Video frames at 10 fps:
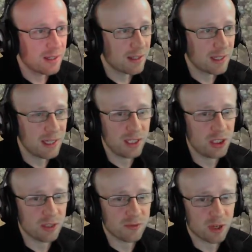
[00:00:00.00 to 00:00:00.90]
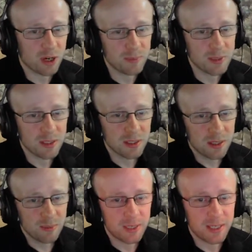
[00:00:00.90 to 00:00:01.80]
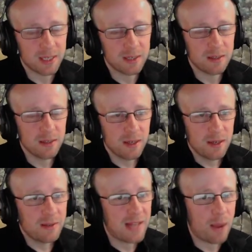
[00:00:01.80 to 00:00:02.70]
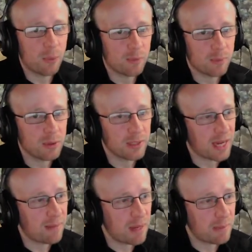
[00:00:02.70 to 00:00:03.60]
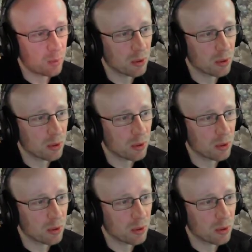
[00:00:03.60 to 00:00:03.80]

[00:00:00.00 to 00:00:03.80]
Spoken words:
he should have dropped, but he didn't. That would have broke the game maybe 1